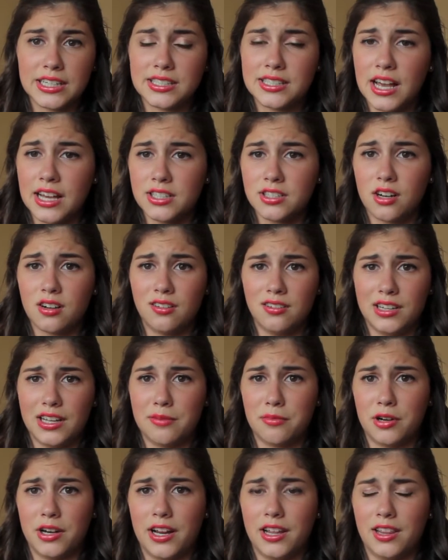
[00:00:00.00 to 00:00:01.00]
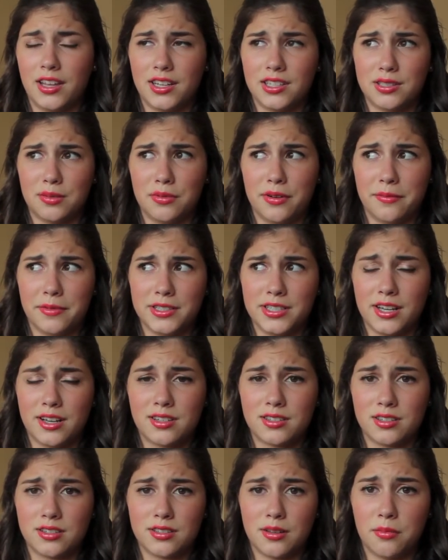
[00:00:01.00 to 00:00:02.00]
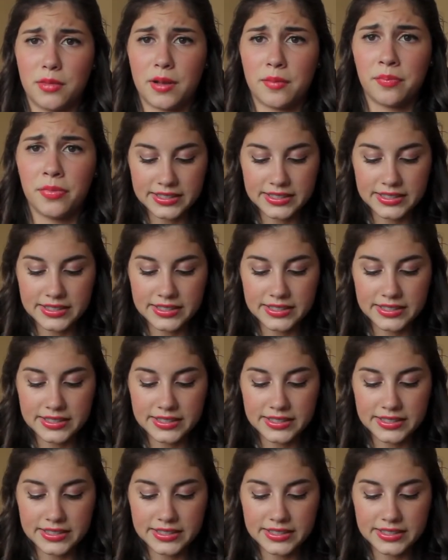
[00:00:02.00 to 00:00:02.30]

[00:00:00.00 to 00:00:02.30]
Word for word: because I start on Labor Day, like September 6th or something.